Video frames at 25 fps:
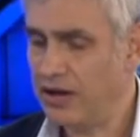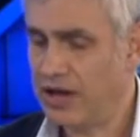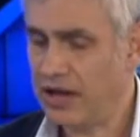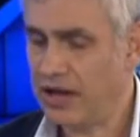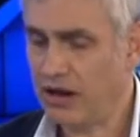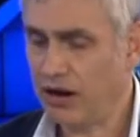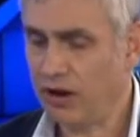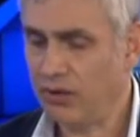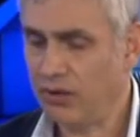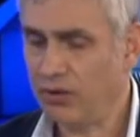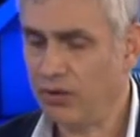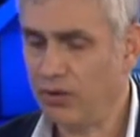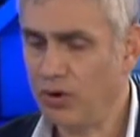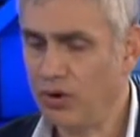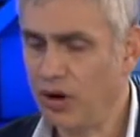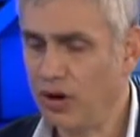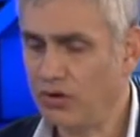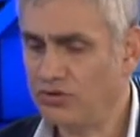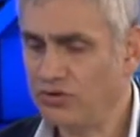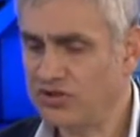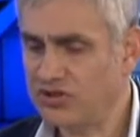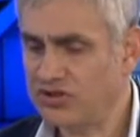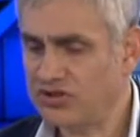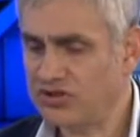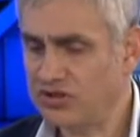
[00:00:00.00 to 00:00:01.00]
And I thought
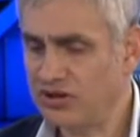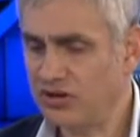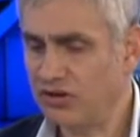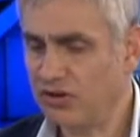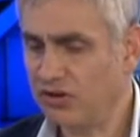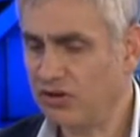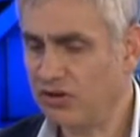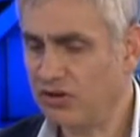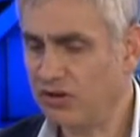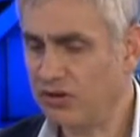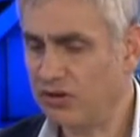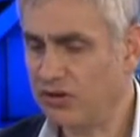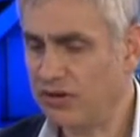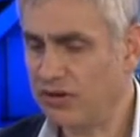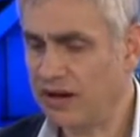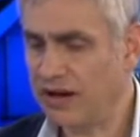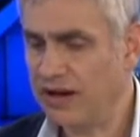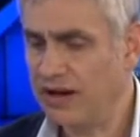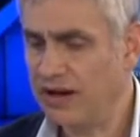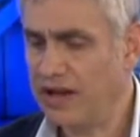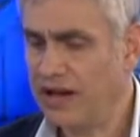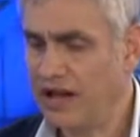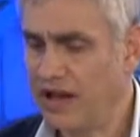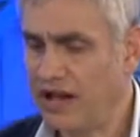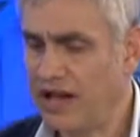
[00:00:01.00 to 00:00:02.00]
I'll just tell you that
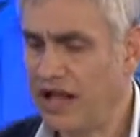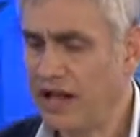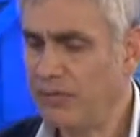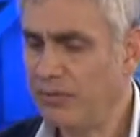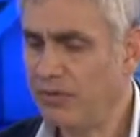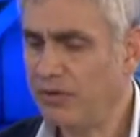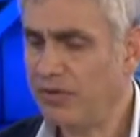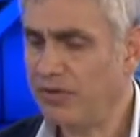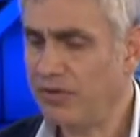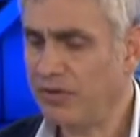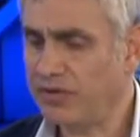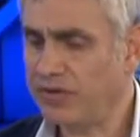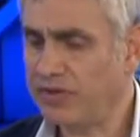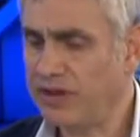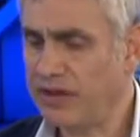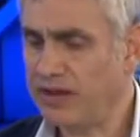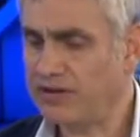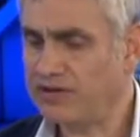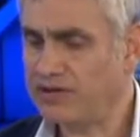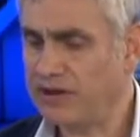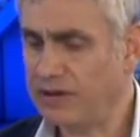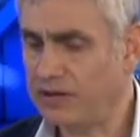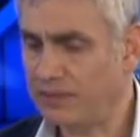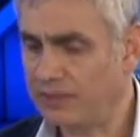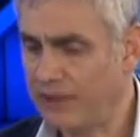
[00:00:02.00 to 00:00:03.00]
a couple of the
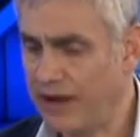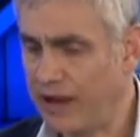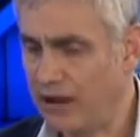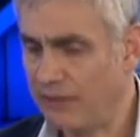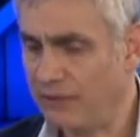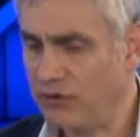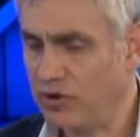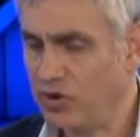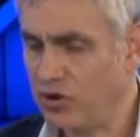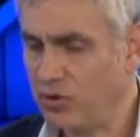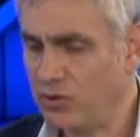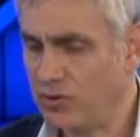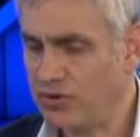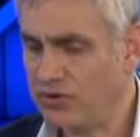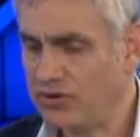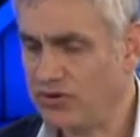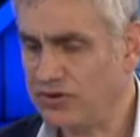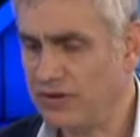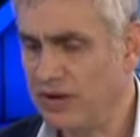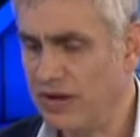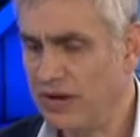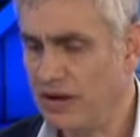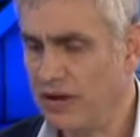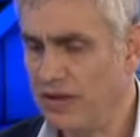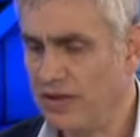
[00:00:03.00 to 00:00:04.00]
things that our viewers